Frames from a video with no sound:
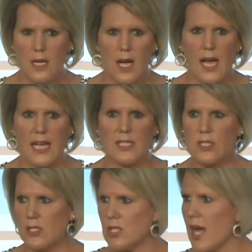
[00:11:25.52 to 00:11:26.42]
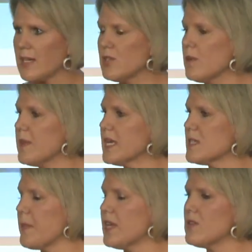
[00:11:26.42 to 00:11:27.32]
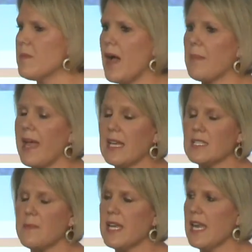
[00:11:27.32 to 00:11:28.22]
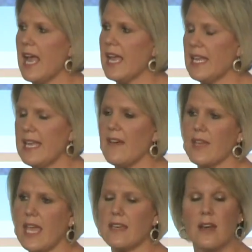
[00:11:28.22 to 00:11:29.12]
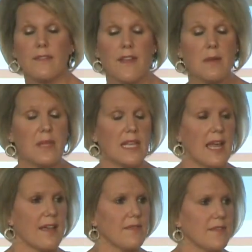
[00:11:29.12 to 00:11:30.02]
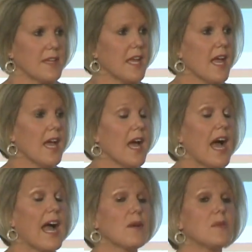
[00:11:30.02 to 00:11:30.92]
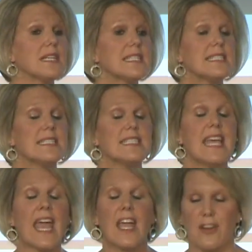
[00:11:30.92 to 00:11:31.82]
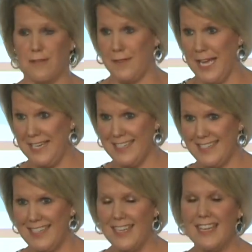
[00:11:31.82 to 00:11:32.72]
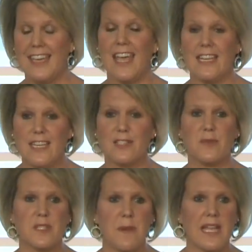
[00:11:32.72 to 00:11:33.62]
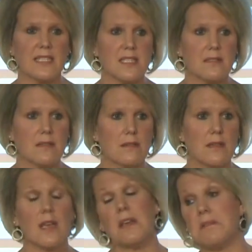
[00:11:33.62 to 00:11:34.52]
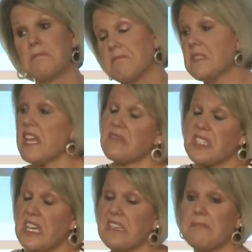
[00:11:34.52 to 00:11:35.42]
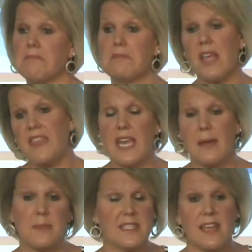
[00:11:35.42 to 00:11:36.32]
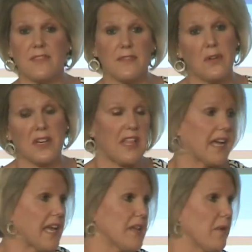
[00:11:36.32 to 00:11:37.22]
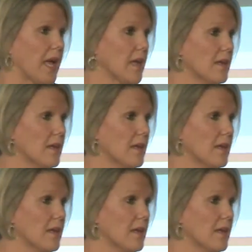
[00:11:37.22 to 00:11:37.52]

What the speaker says: I talked to him and explained to him how my husband and I had navigated our family life. I was terrified. And his response, sounds good. Nothing happens after 4 o'clock anyway.